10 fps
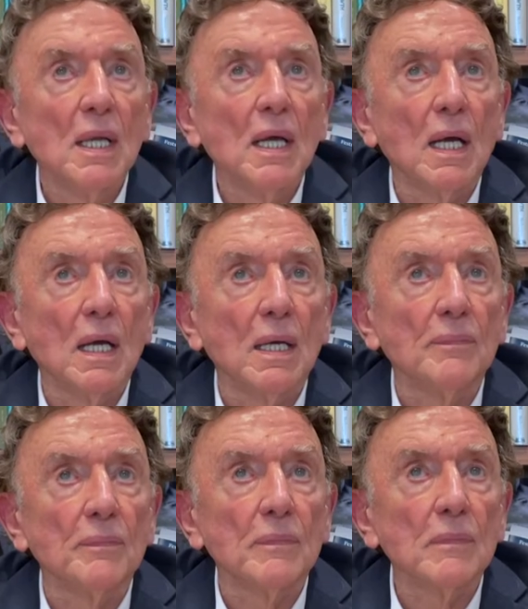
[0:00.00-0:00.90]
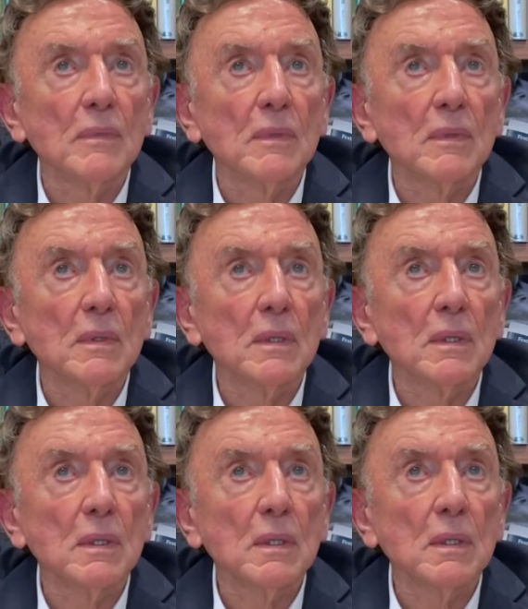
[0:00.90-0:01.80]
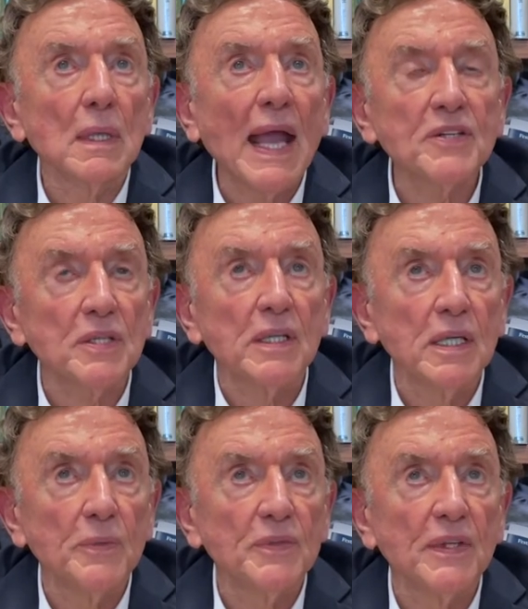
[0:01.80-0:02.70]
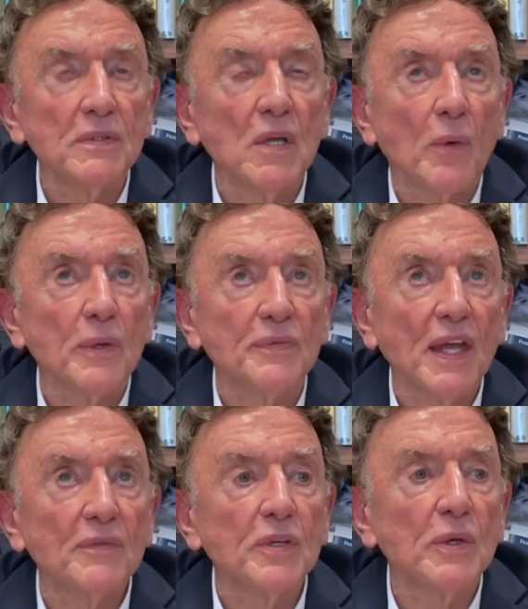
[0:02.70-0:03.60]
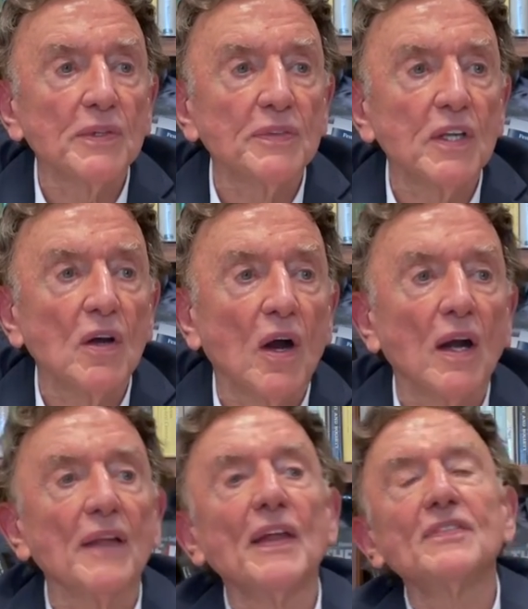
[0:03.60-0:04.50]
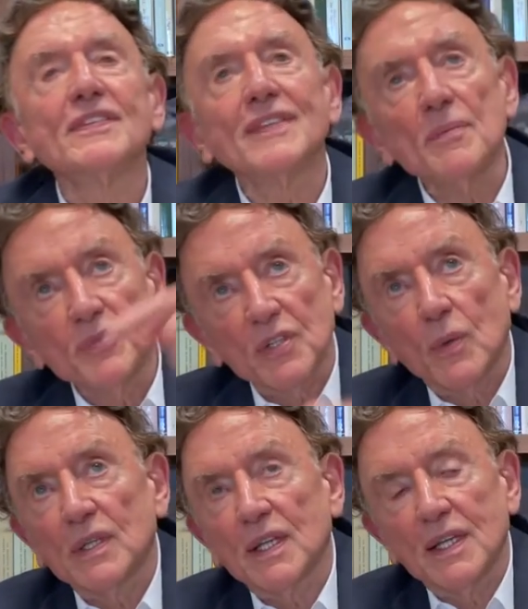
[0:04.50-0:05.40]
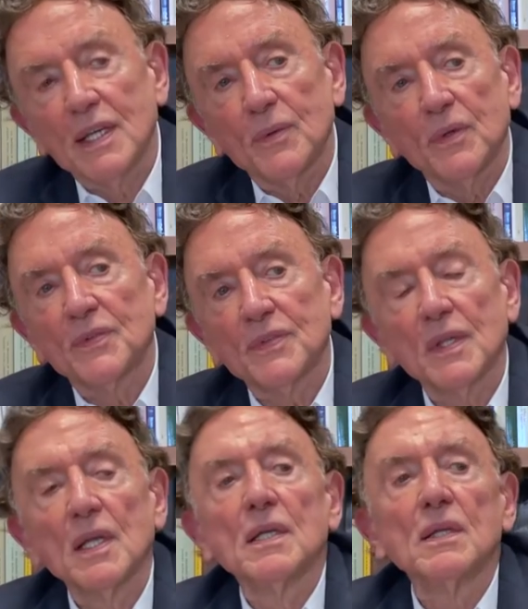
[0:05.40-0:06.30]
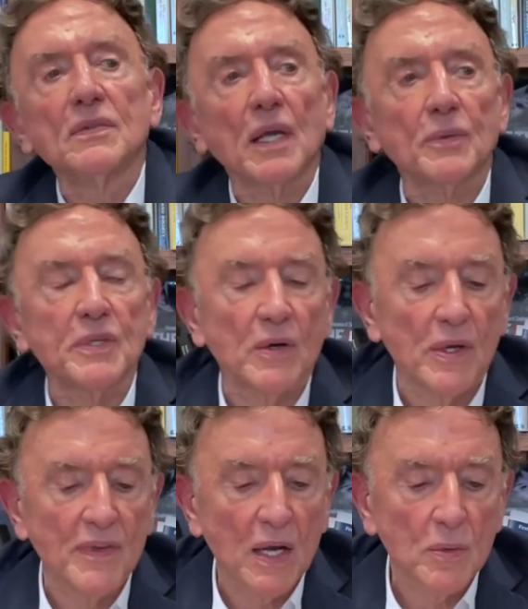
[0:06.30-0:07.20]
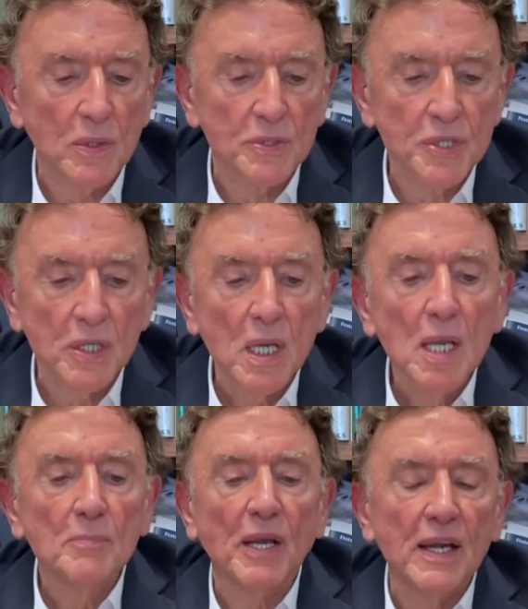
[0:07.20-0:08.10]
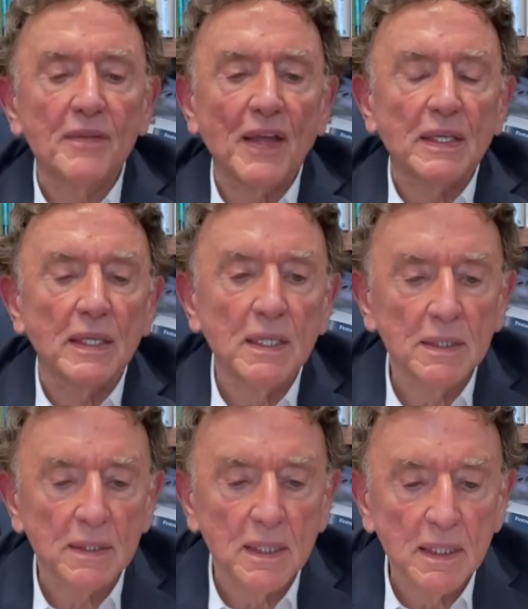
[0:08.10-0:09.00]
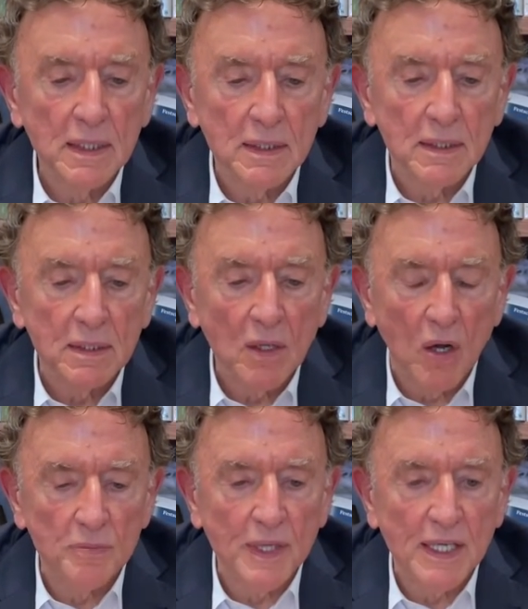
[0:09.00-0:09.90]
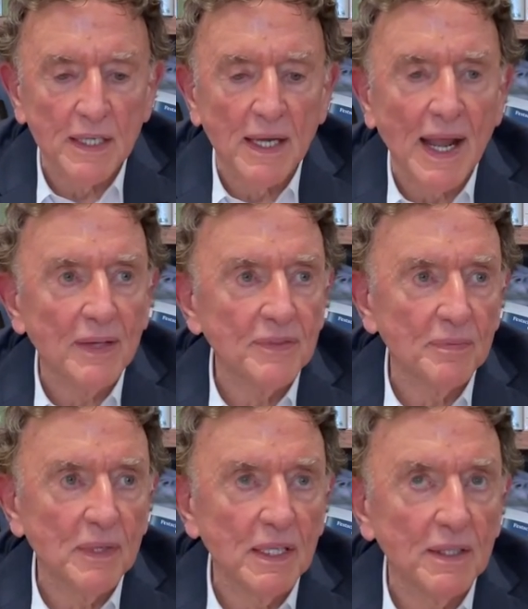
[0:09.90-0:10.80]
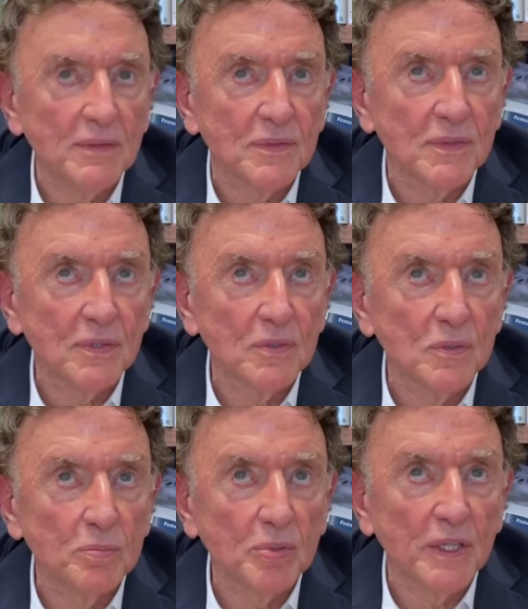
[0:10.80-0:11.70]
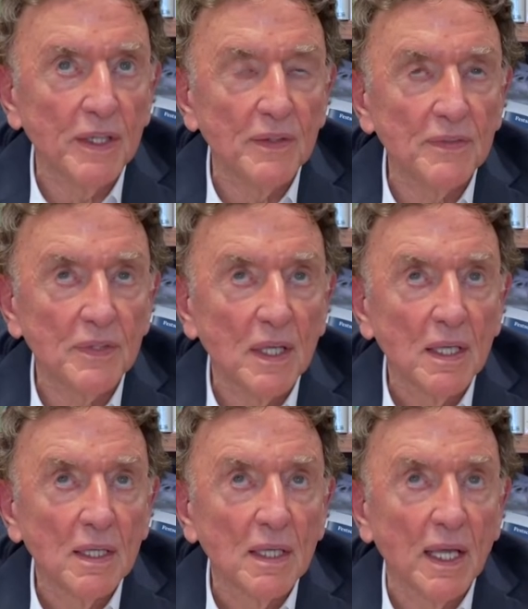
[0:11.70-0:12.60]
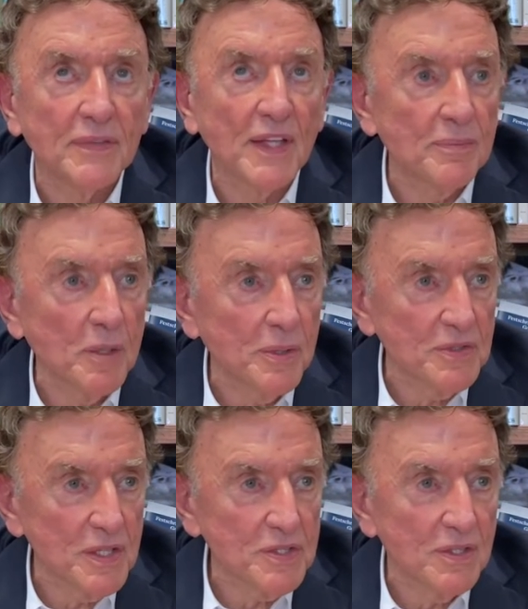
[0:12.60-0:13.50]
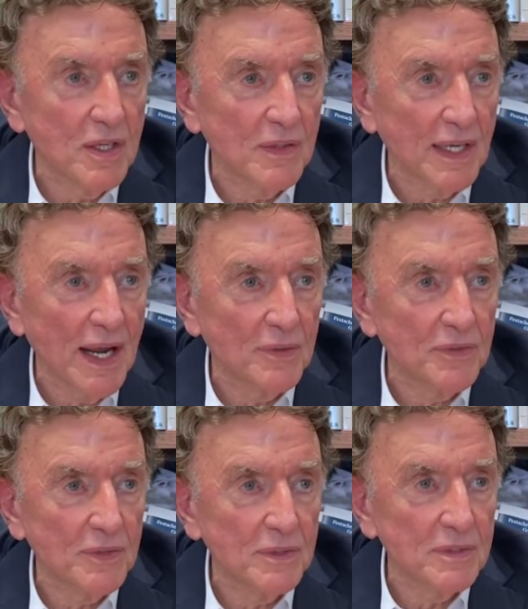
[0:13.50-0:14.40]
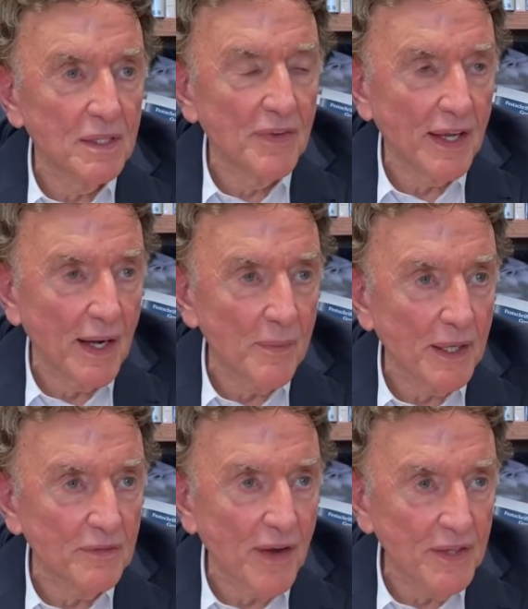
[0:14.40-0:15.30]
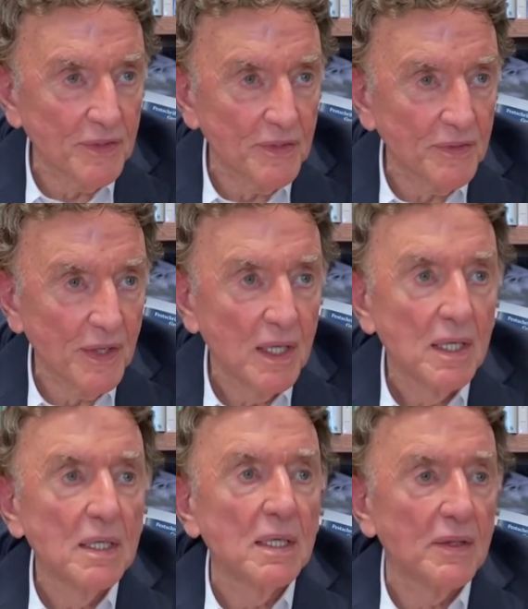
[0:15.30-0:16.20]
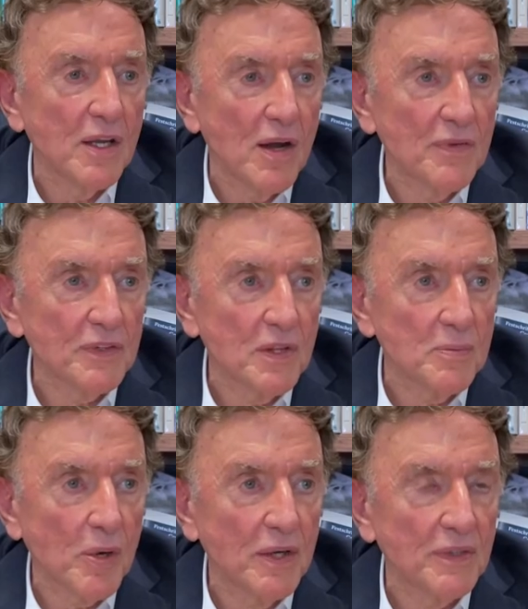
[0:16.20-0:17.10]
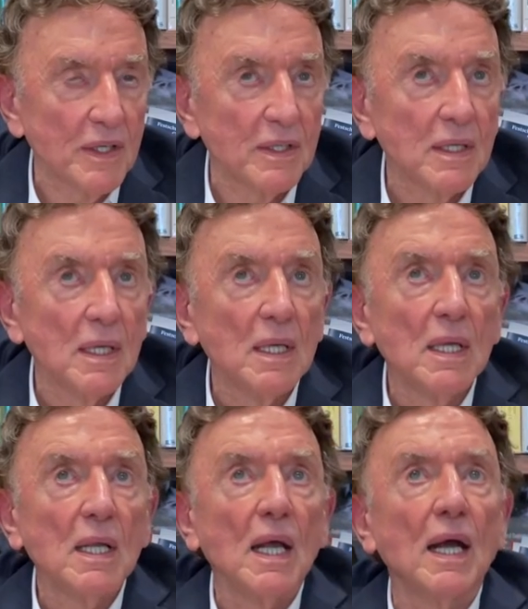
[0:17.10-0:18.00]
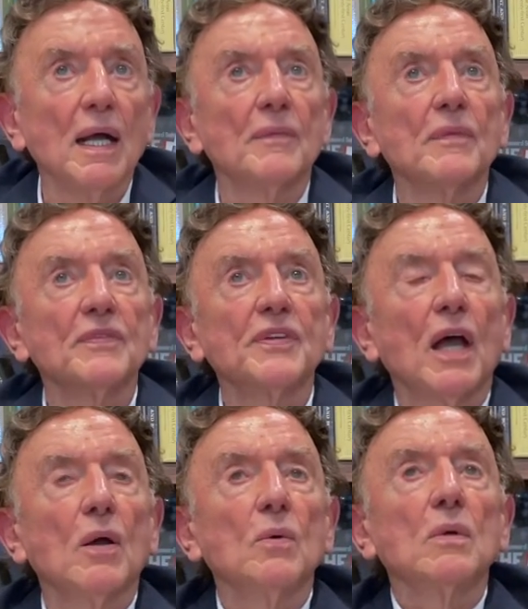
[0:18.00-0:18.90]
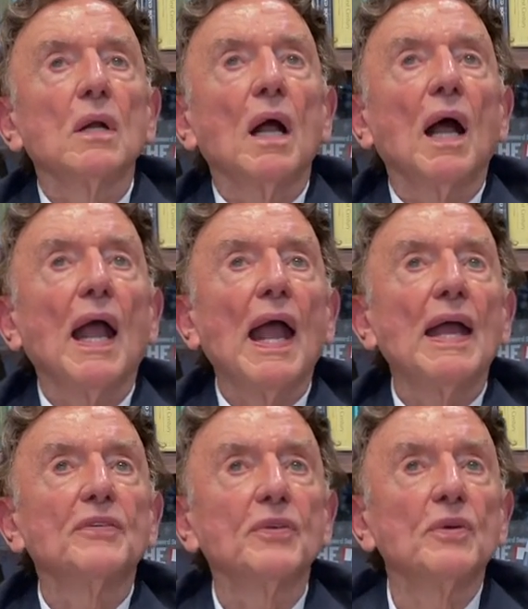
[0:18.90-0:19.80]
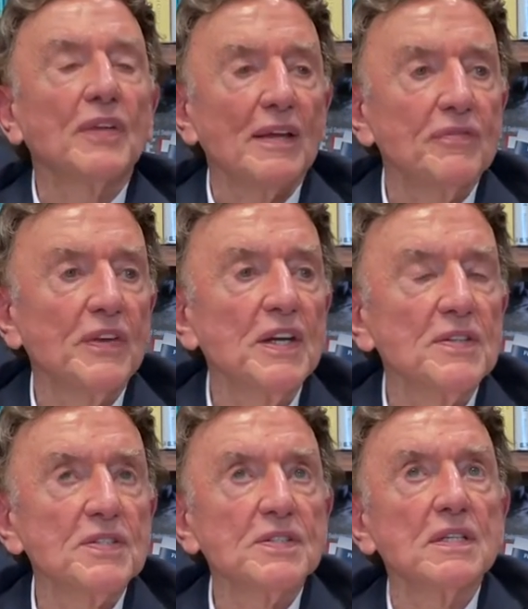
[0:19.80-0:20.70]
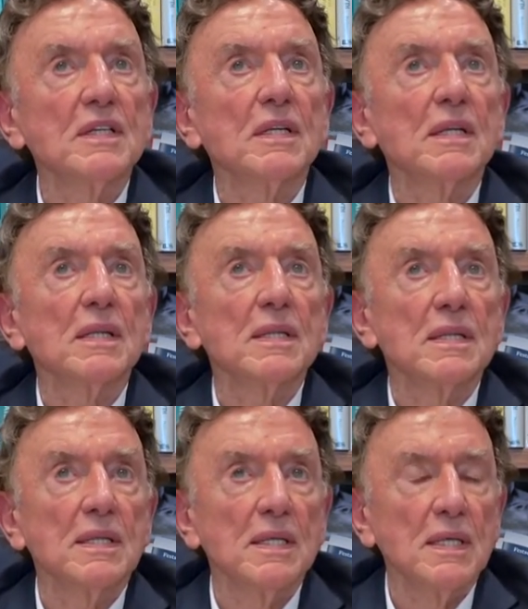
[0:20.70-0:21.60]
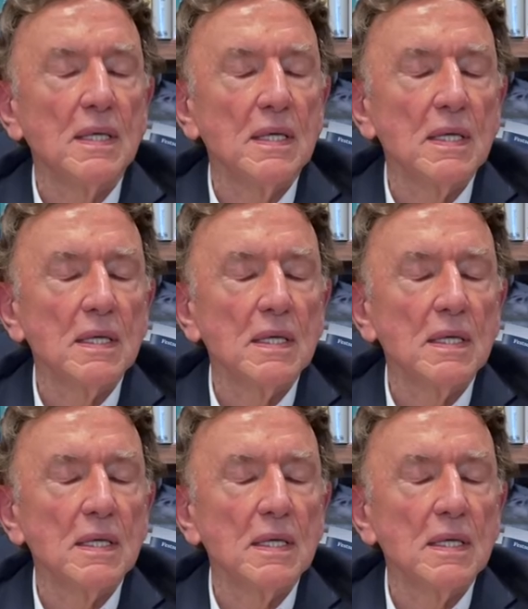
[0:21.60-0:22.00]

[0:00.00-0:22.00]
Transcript: Um, actually, he was, no, he was head of USTR. And then subsequently, he was Secretary of Agriculture. But in any event, he, he called me in and asked me to please accept a position on the Council of Economic Advisors in the Office of the President. Uh, so as soon as I finished the